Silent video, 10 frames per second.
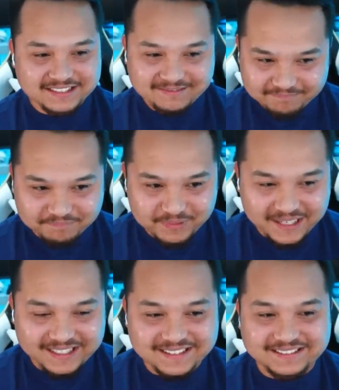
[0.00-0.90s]

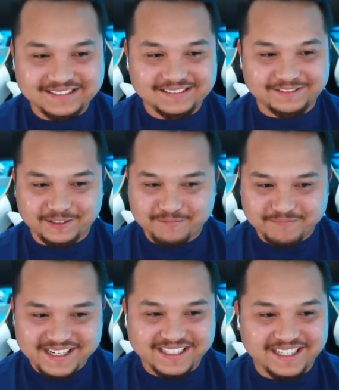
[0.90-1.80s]
buddy, you
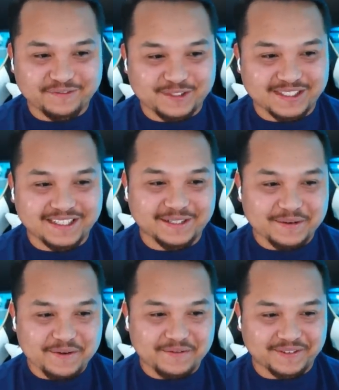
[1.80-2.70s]
might have to get
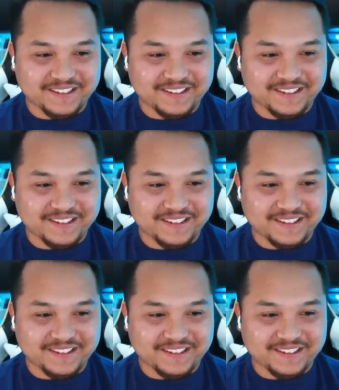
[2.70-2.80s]
over